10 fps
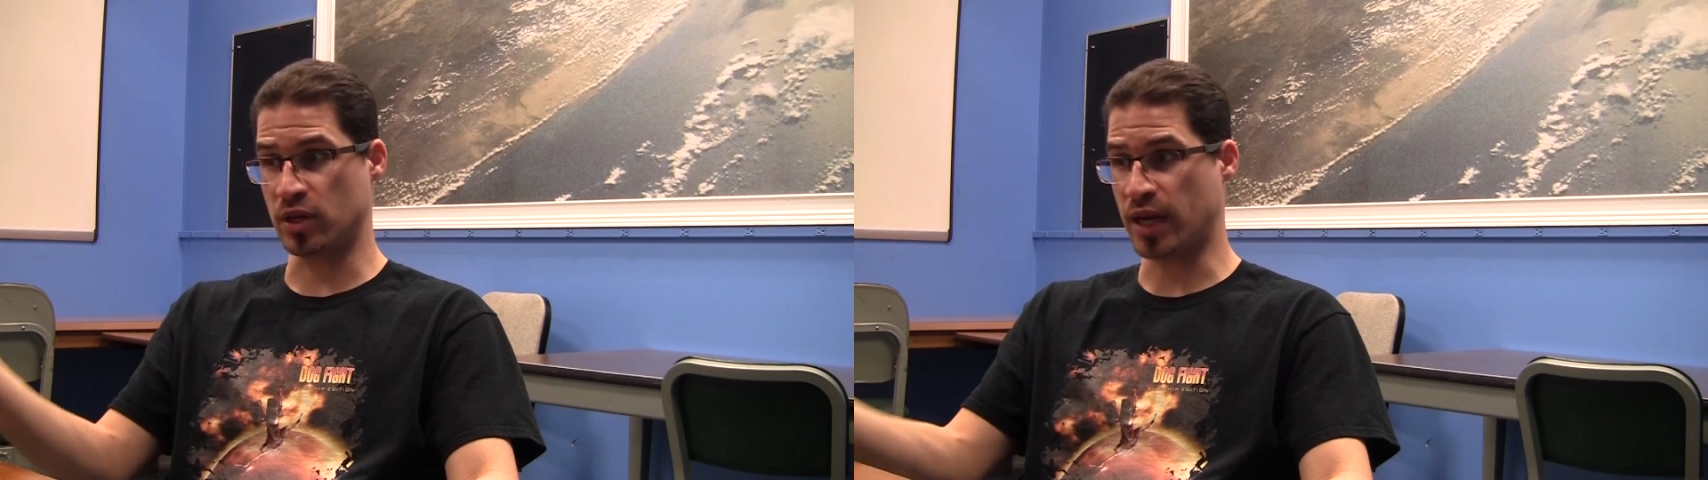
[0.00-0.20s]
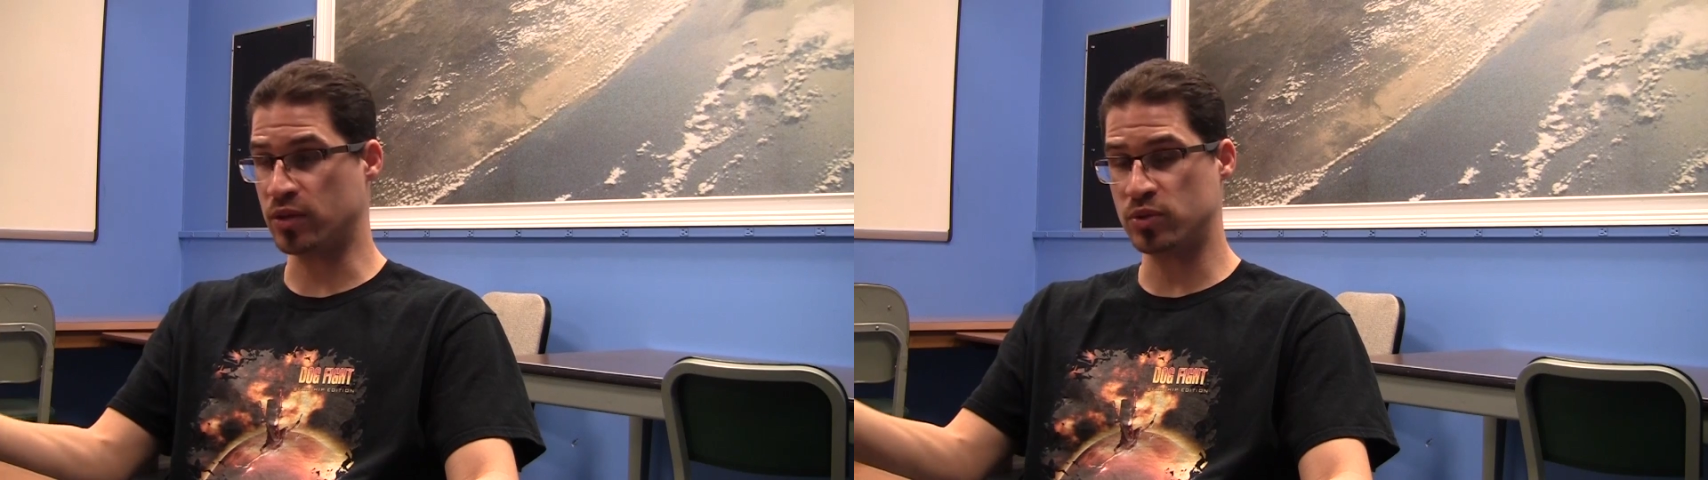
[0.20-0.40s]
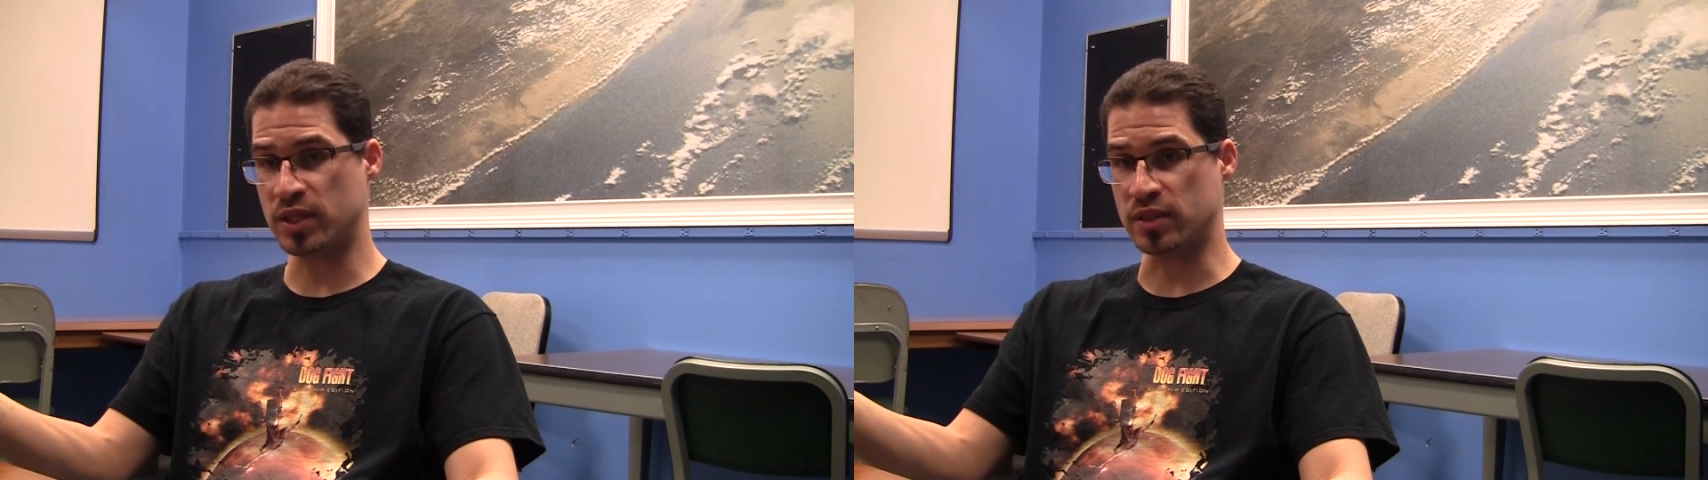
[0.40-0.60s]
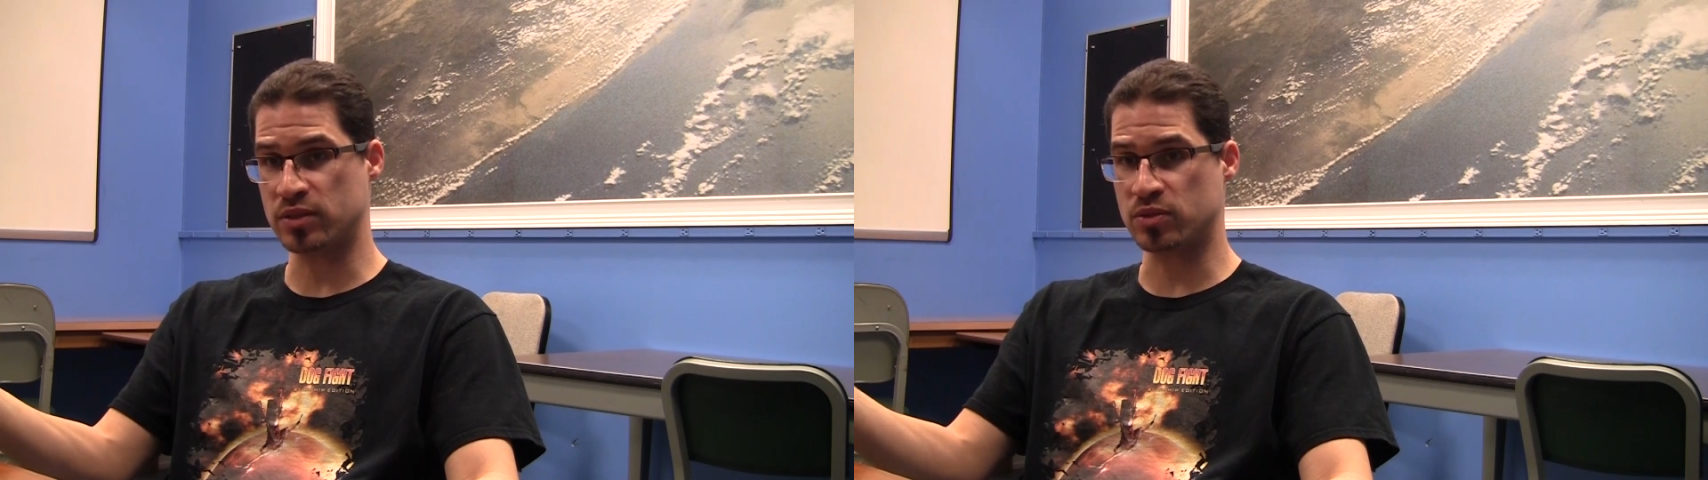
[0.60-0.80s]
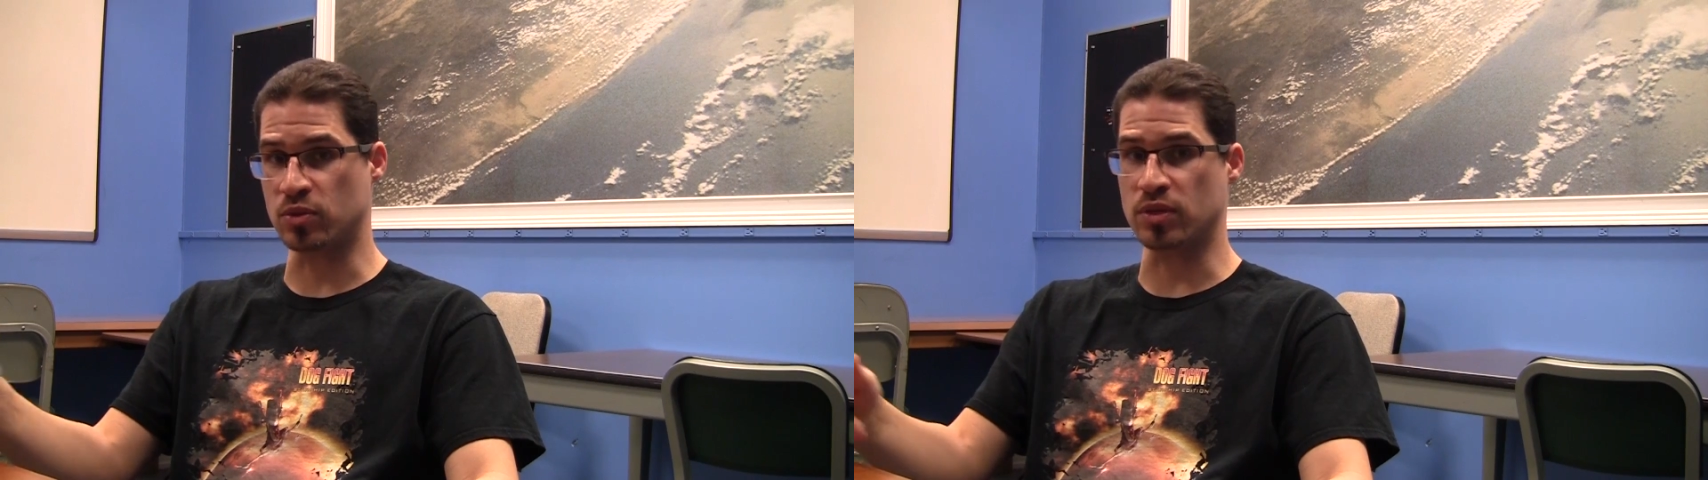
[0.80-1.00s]
can I do
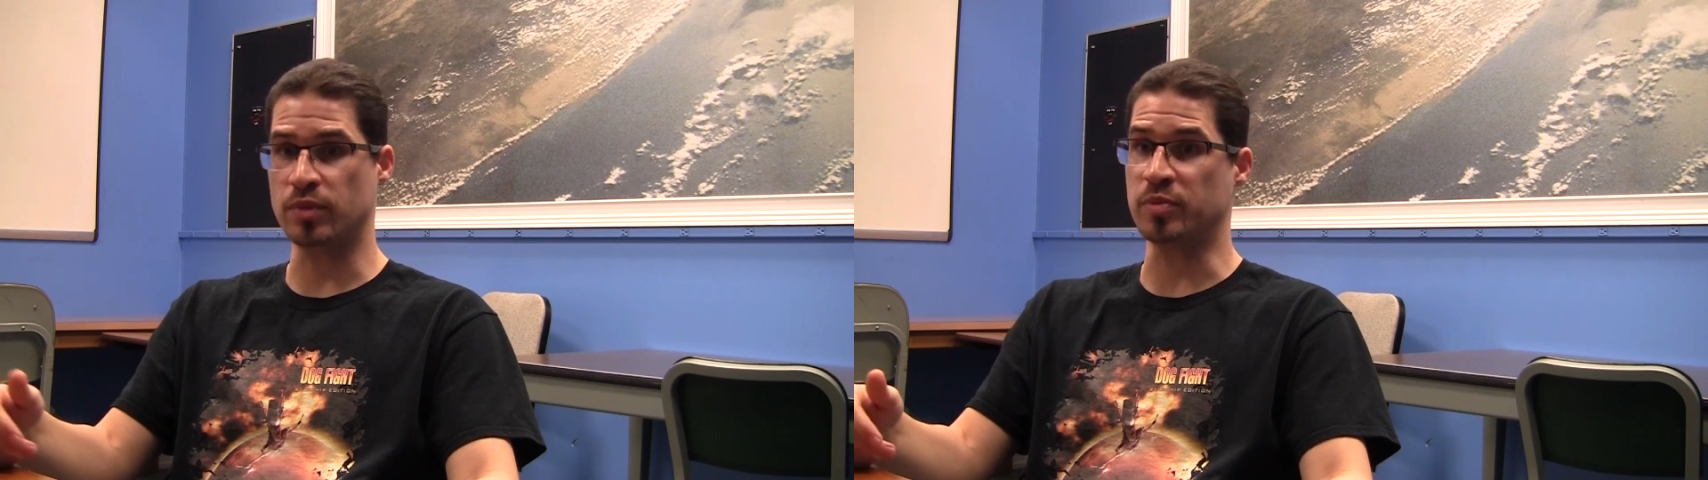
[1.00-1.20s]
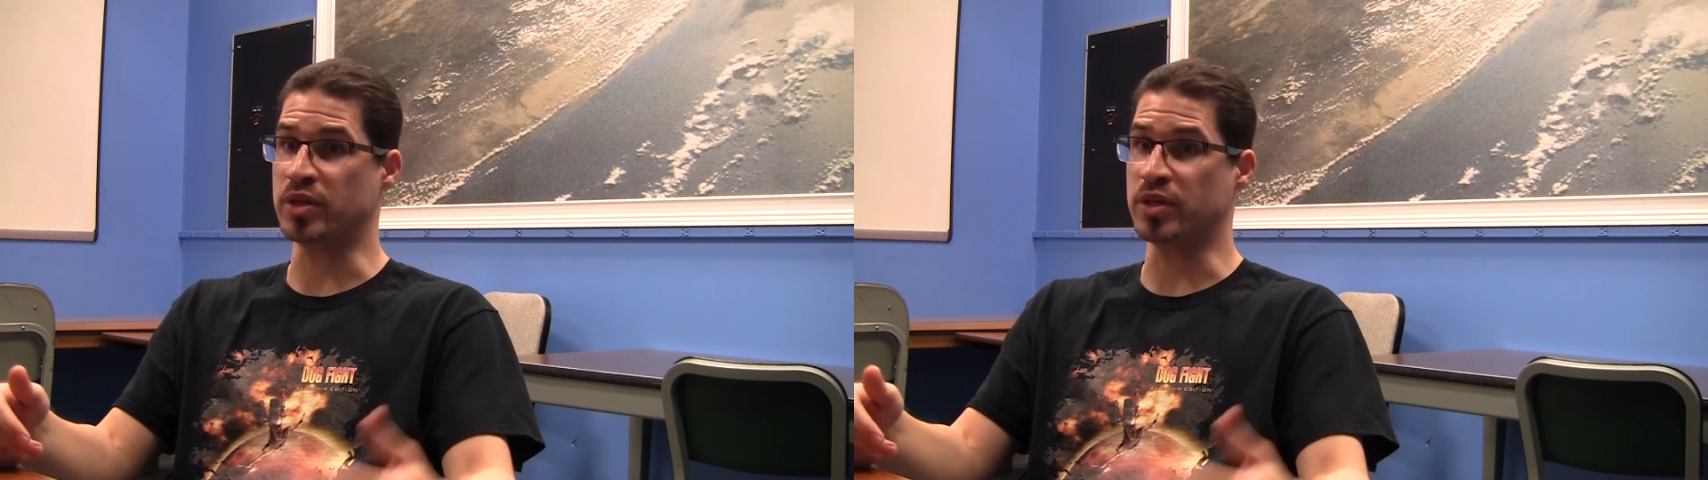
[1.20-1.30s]
this? Well, it would